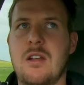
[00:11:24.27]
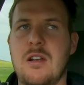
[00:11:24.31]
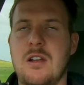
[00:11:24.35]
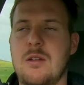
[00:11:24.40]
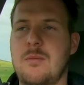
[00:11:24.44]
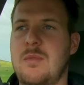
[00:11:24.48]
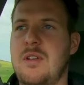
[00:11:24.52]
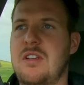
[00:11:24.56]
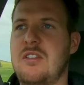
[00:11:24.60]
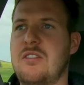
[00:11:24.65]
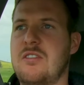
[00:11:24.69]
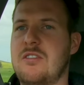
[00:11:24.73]
Let
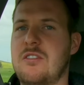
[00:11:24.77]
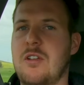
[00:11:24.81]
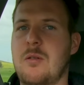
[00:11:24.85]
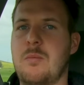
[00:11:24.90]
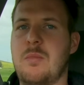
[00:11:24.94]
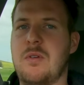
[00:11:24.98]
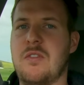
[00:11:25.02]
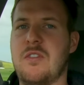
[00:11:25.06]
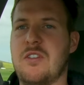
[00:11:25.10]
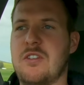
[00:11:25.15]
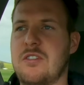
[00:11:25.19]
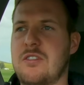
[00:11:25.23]
me stop
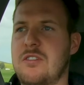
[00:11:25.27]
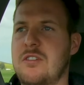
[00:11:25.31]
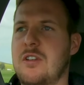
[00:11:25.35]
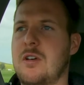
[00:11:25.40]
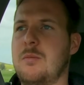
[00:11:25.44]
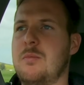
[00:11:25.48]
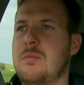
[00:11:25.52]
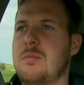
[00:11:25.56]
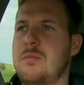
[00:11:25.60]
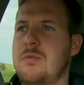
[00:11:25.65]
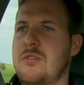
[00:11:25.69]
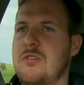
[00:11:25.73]
at the stop
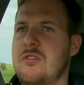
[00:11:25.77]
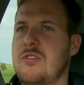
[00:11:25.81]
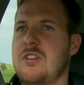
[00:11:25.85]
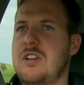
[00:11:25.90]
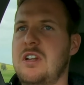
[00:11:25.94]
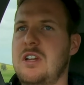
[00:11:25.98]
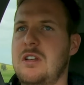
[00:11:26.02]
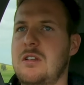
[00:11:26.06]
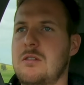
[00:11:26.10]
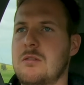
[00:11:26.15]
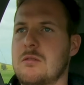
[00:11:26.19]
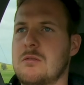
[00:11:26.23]

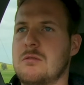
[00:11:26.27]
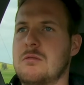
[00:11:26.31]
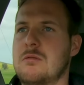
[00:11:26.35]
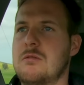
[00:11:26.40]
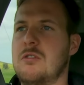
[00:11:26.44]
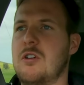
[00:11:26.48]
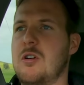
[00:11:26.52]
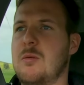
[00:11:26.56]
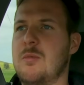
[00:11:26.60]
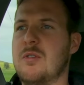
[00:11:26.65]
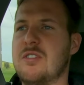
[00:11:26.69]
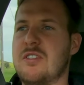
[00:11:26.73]
street, or
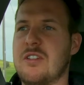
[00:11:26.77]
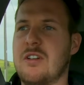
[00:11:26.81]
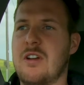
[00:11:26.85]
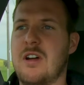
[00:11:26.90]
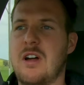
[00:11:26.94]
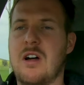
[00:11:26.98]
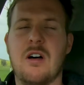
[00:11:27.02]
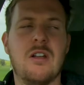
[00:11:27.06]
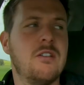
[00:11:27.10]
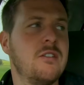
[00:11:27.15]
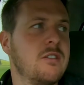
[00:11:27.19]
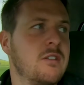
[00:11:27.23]
robots that
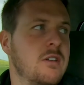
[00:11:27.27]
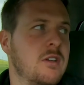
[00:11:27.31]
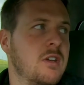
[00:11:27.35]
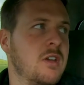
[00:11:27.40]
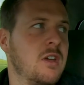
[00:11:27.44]
are out.